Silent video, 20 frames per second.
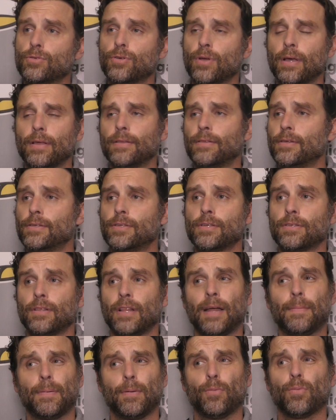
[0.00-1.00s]
This is a
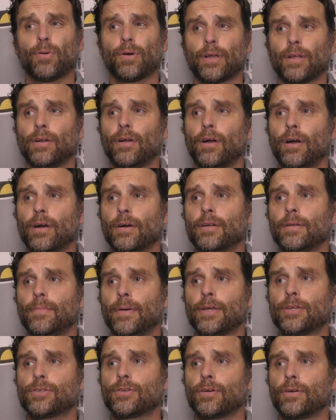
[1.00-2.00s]
lot of people working hard to
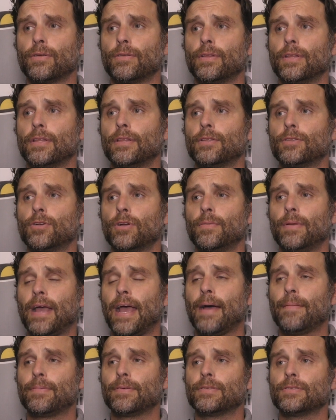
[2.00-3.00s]
make sure that the tournament
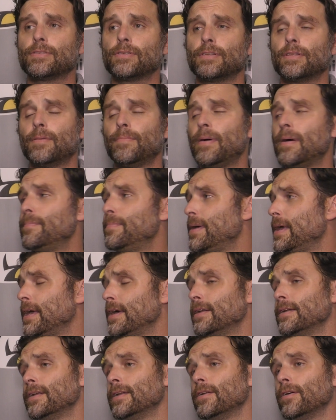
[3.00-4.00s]
happens and the pep
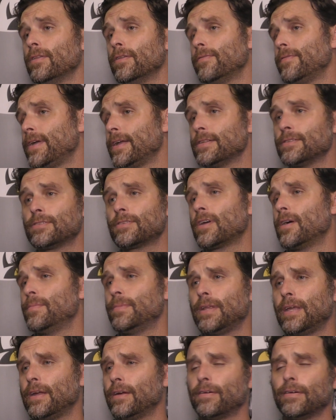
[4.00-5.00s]
band and all the fans
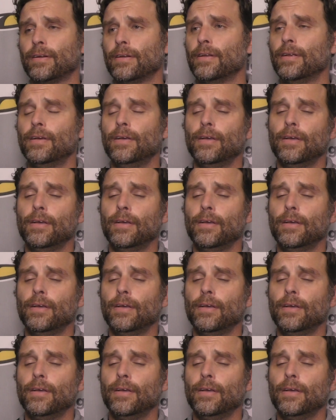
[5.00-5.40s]
coming here. And